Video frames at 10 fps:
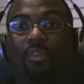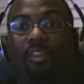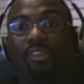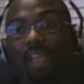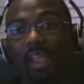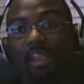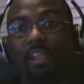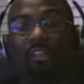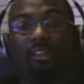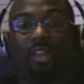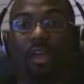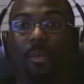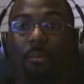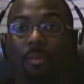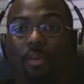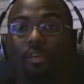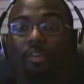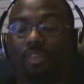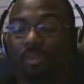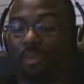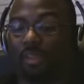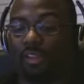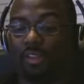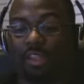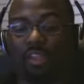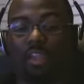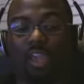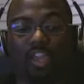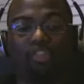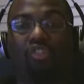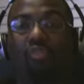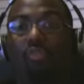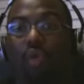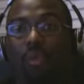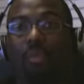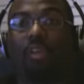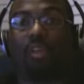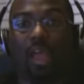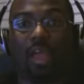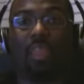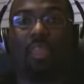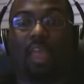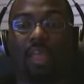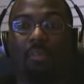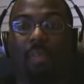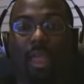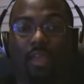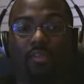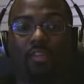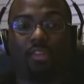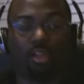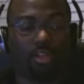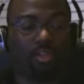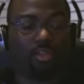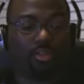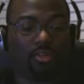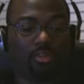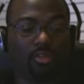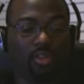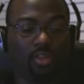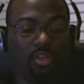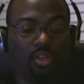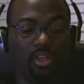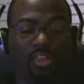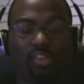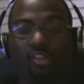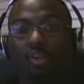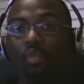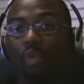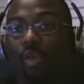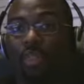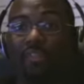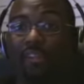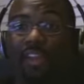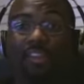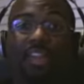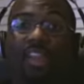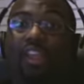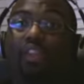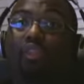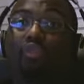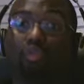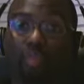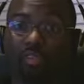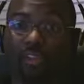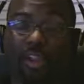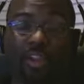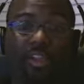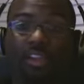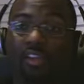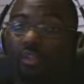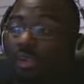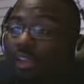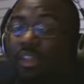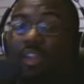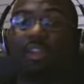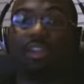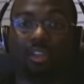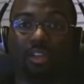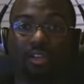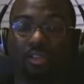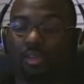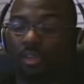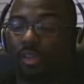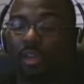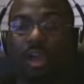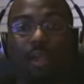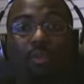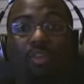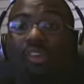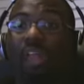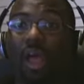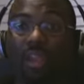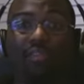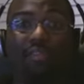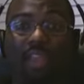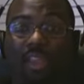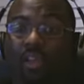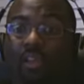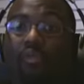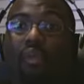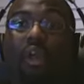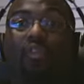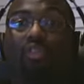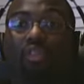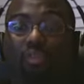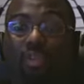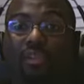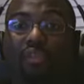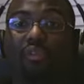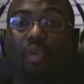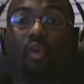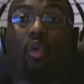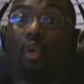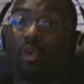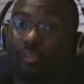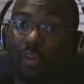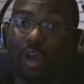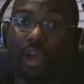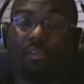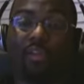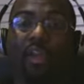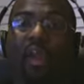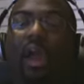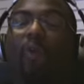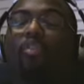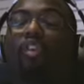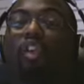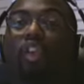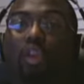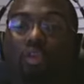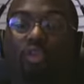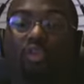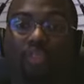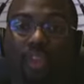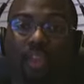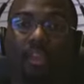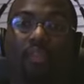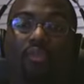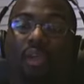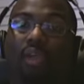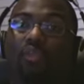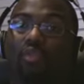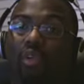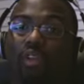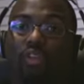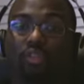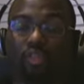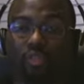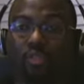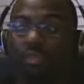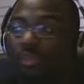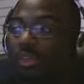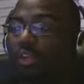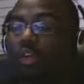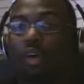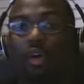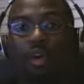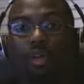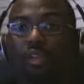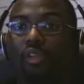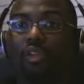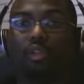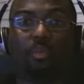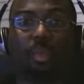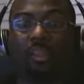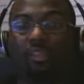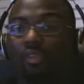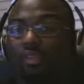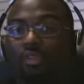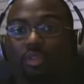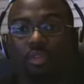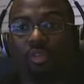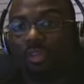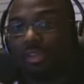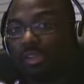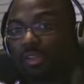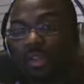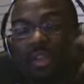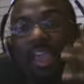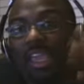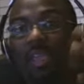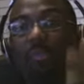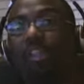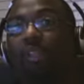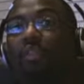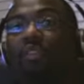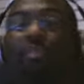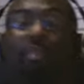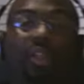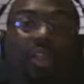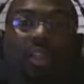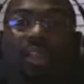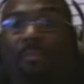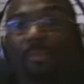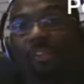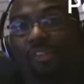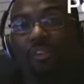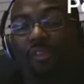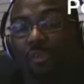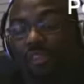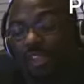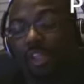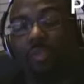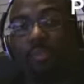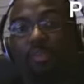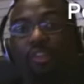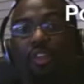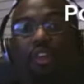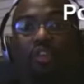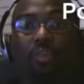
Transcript: deciding to not murder somebody inside the cage is probably not that bad of a thing. He still won the fight. It's not like he threw the fight. He didn't do anything illegal. I was not a fan of rounds 3, 4, or 5. I was a huge fan of rounds 1 and 2. All the little mental games he was playing, the stuff he was saying in Brazil.